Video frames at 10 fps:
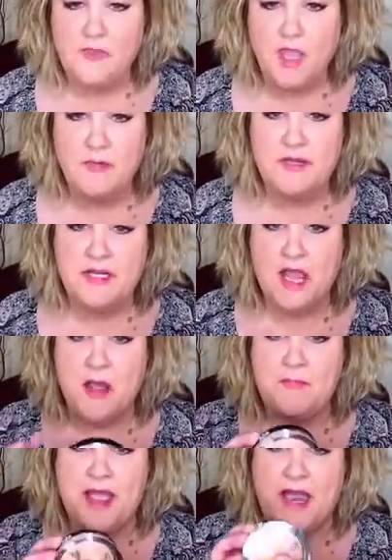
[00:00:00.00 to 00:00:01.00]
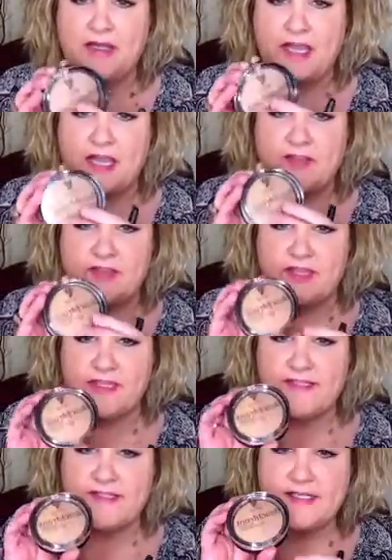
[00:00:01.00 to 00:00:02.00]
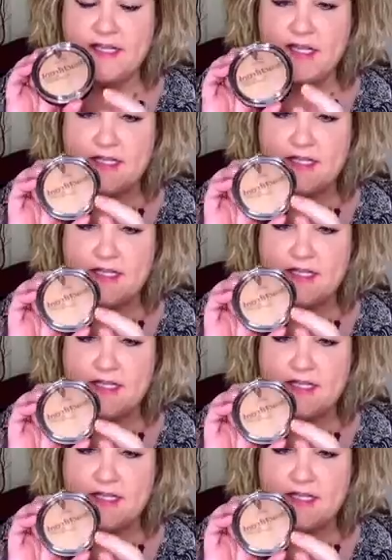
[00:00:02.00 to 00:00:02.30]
come in a compact like this.